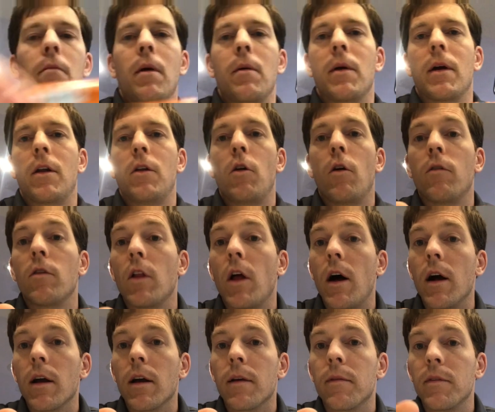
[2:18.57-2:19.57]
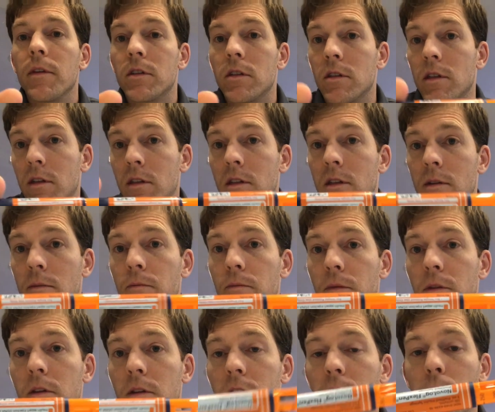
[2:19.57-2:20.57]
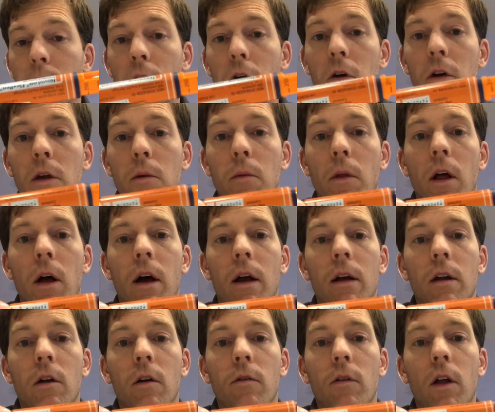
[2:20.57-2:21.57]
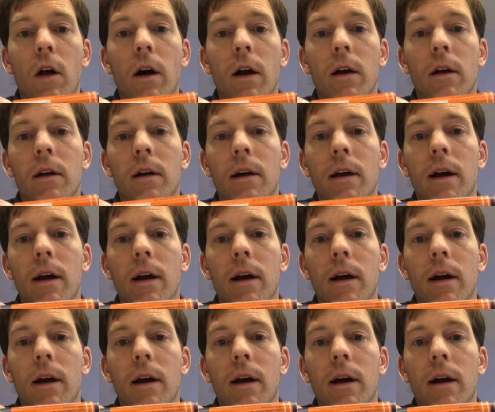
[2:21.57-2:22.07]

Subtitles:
maybe a Novolog. This is a typical Humalog, Novolog